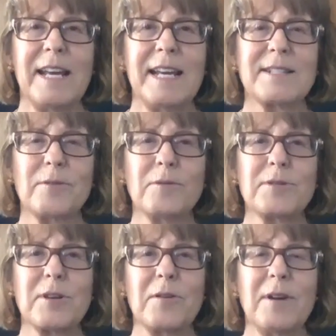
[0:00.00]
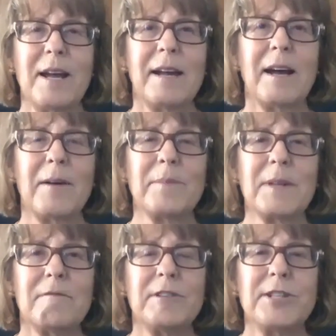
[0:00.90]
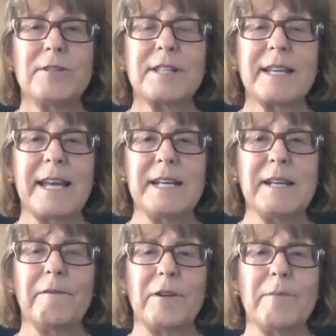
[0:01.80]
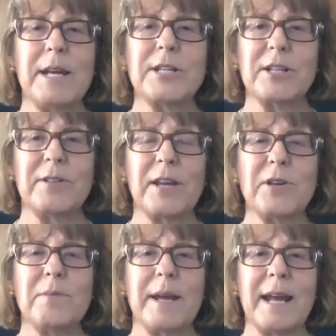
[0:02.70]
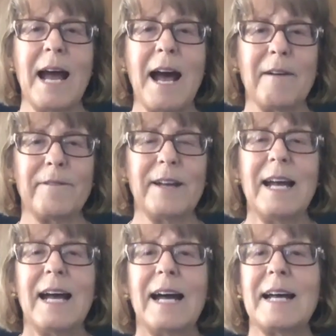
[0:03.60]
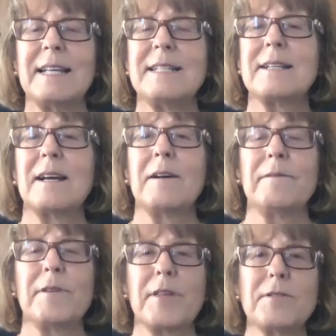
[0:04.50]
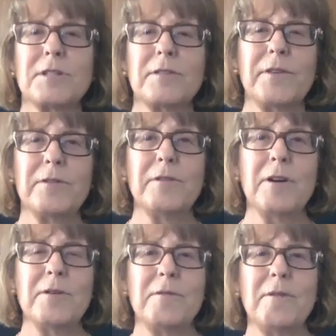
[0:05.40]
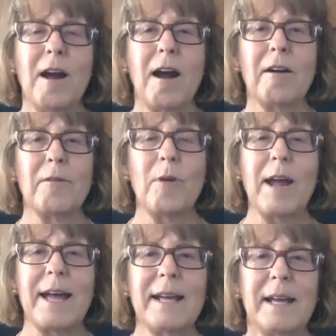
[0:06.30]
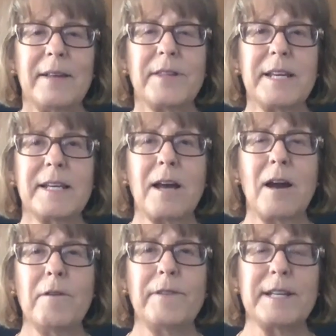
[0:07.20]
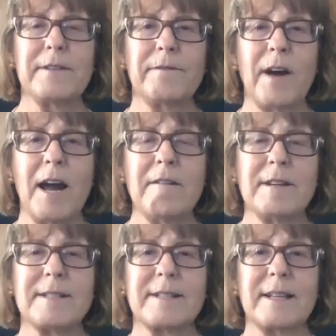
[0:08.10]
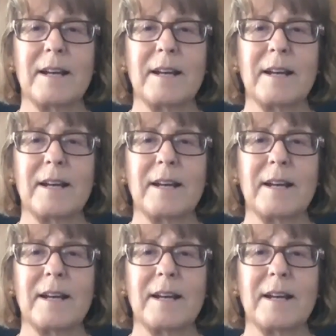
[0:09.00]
it's also reducing any inflammation that you may have. And for those of you who are aware, the COVID virus,